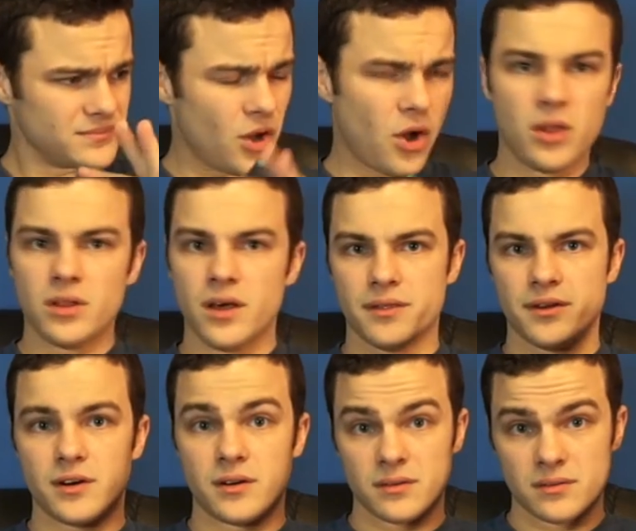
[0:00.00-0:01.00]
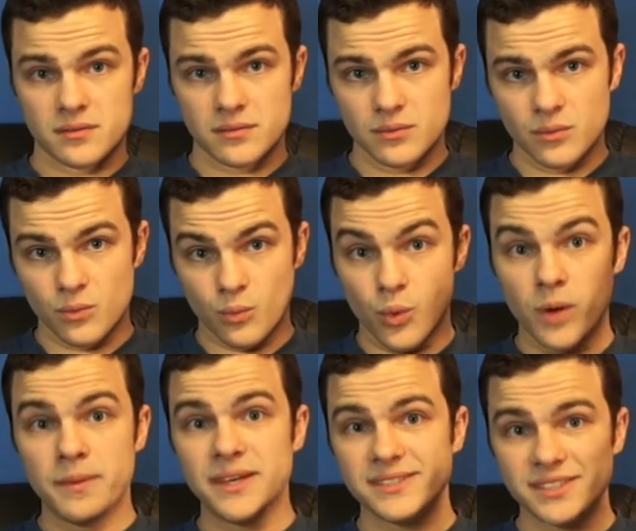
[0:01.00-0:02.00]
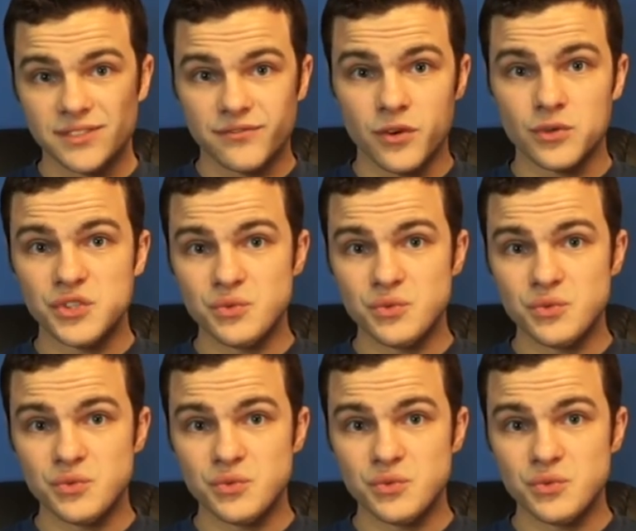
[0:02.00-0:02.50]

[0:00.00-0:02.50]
all other, what makes this phone